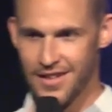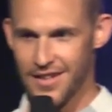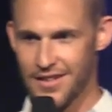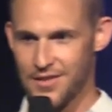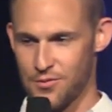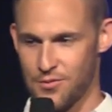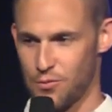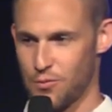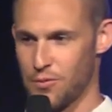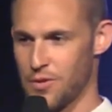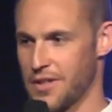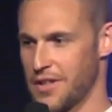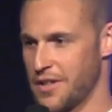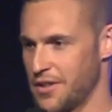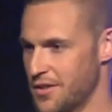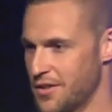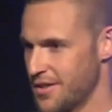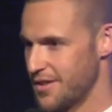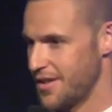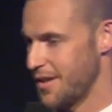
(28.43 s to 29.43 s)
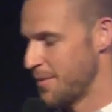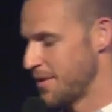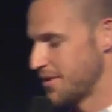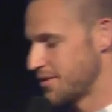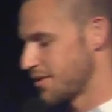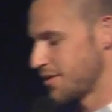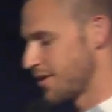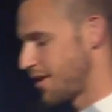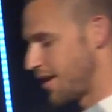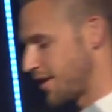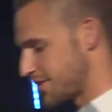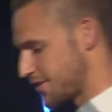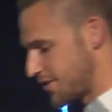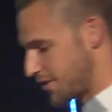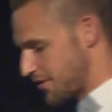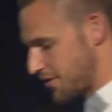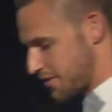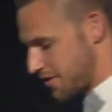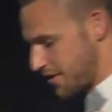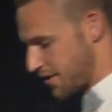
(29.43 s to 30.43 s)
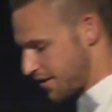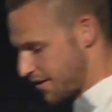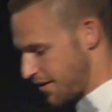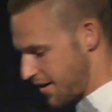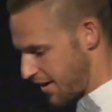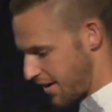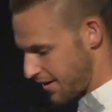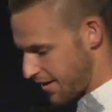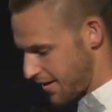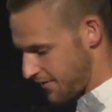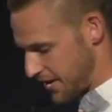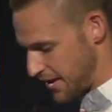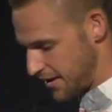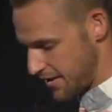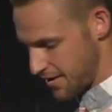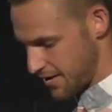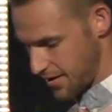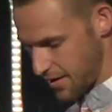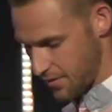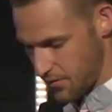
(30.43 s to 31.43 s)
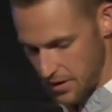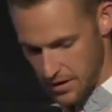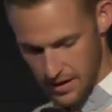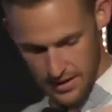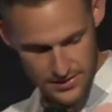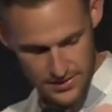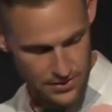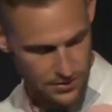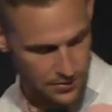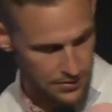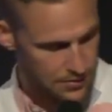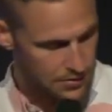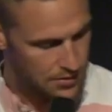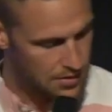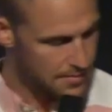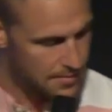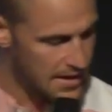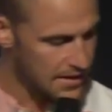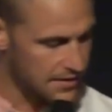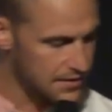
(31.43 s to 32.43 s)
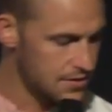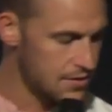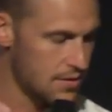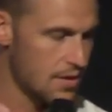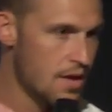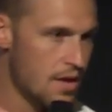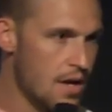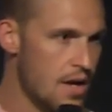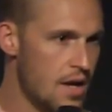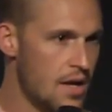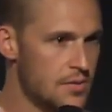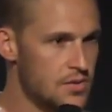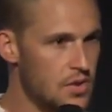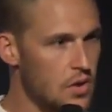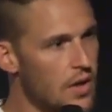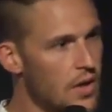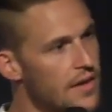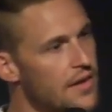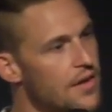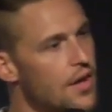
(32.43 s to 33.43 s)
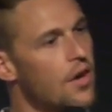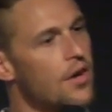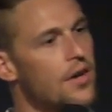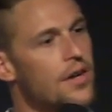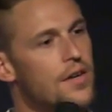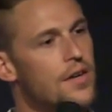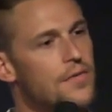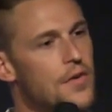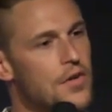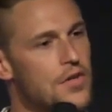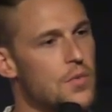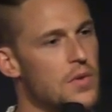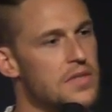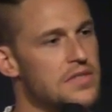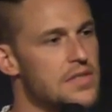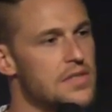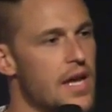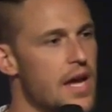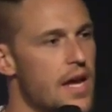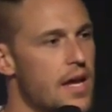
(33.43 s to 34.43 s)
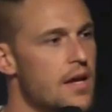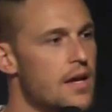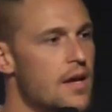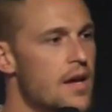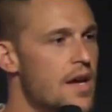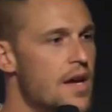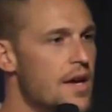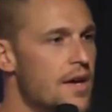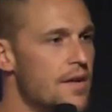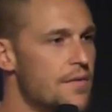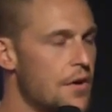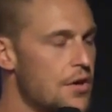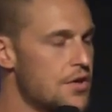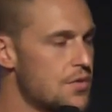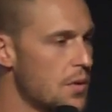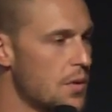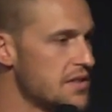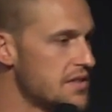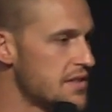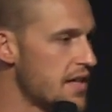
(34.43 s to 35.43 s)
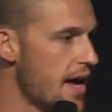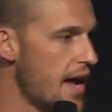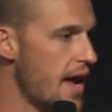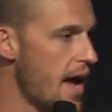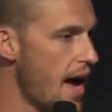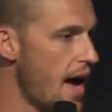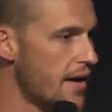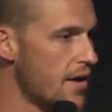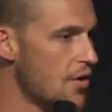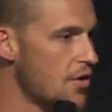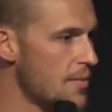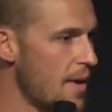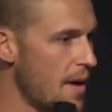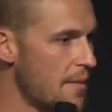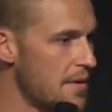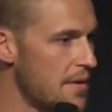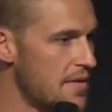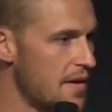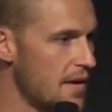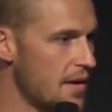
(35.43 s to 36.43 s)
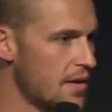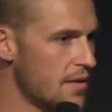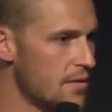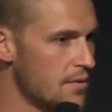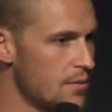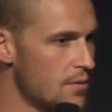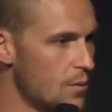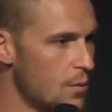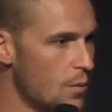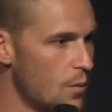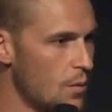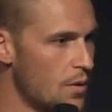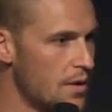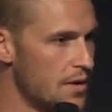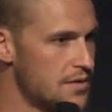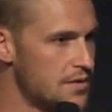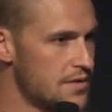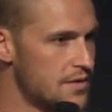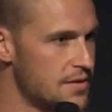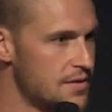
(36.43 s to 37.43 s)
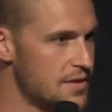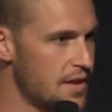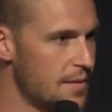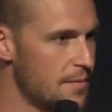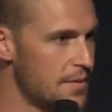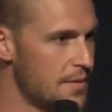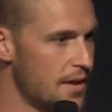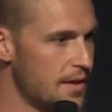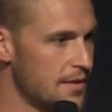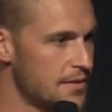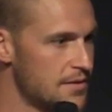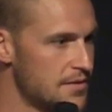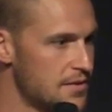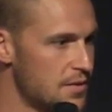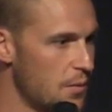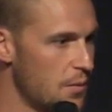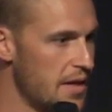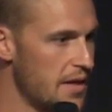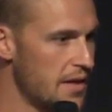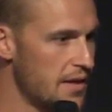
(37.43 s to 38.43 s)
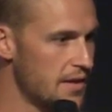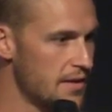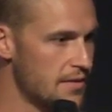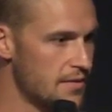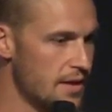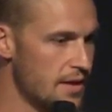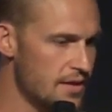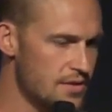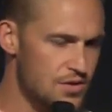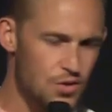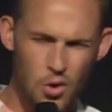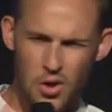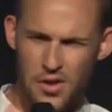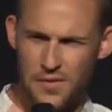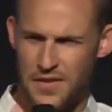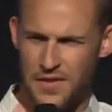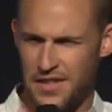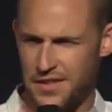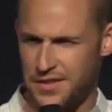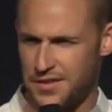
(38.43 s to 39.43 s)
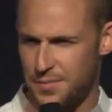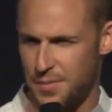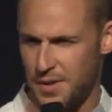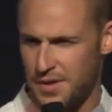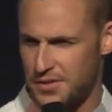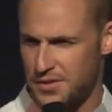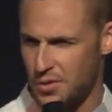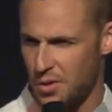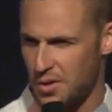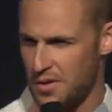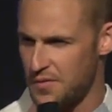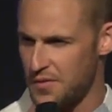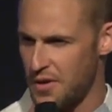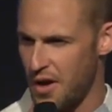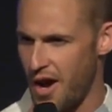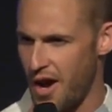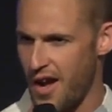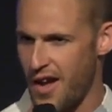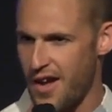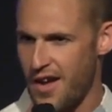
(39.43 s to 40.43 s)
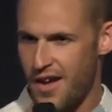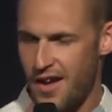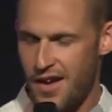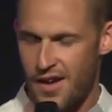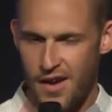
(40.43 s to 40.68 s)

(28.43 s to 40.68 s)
That's really good. That means there are a lot of students here. I love it. I love what God's doing through the mix. So glad that y'all are here first Wednesday. First Wednesday, I know you might be thinking it's the same thing as the weekend. It sort of is, but it's sort of not.